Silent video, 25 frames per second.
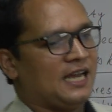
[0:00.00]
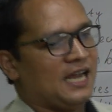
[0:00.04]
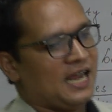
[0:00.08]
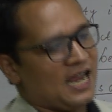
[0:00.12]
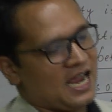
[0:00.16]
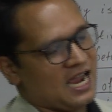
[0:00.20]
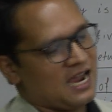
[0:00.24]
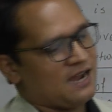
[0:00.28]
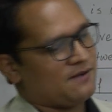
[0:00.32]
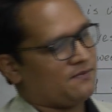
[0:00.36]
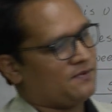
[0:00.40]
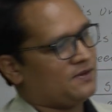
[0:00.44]

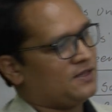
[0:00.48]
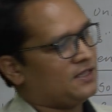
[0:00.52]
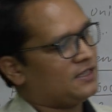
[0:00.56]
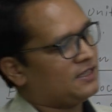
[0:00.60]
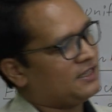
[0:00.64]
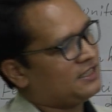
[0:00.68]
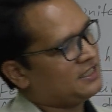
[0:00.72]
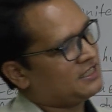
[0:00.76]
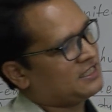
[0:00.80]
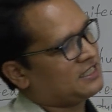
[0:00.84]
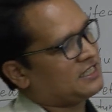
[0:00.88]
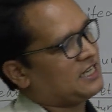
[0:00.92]
have
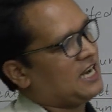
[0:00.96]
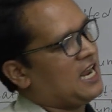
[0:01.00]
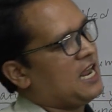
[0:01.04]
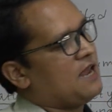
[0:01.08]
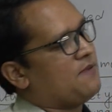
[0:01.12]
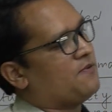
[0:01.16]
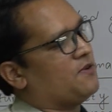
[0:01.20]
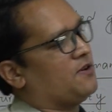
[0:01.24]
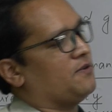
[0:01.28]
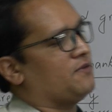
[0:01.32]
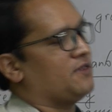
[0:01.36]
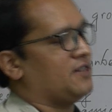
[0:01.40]
this
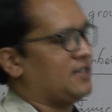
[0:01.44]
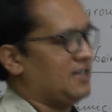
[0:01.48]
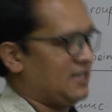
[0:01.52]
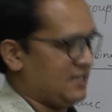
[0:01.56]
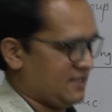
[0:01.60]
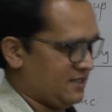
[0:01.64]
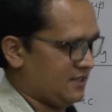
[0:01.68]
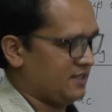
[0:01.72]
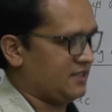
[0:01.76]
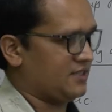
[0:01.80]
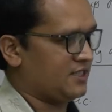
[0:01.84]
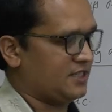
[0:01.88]
type of
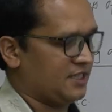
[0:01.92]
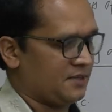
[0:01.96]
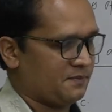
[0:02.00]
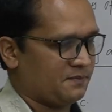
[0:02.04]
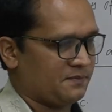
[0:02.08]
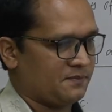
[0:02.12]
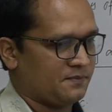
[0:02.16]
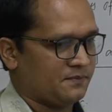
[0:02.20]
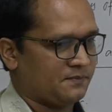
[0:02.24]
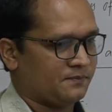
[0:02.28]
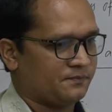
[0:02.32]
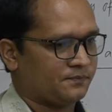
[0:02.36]
relationship.
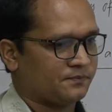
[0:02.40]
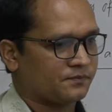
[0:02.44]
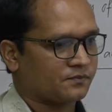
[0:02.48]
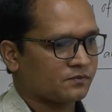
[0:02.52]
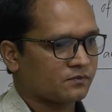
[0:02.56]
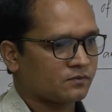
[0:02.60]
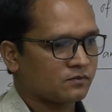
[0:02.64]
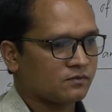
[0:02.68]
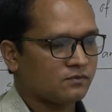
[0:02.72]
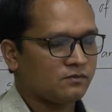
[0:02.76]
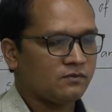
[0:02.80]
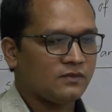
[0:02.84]

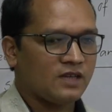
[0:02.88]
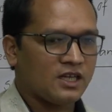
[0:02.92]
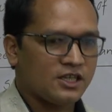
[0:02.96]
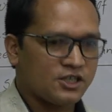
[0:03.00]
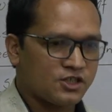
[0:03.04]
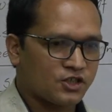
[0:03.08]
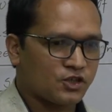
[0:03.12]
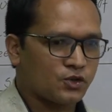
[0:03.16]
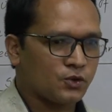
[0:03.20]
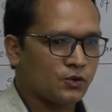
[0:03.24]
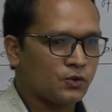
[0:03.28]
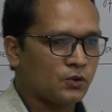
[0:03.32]

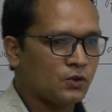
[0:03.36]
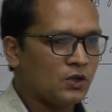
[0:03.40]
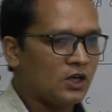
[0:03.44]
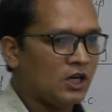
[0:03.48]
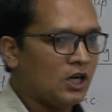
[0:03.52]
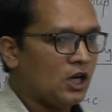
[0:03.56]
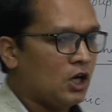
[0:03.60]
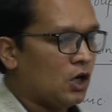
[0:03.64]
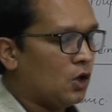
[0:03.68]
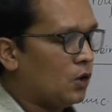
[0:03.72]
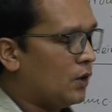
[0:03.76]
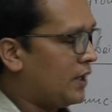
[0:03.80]
So
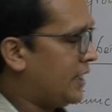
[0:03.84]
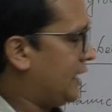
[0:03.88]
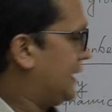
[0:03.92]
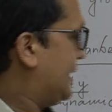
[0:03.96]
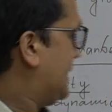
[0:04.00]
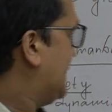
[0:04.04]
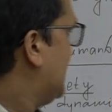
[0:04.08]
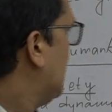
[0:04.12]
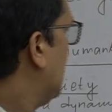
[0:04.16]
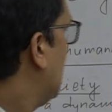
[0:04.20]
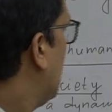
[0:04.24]
when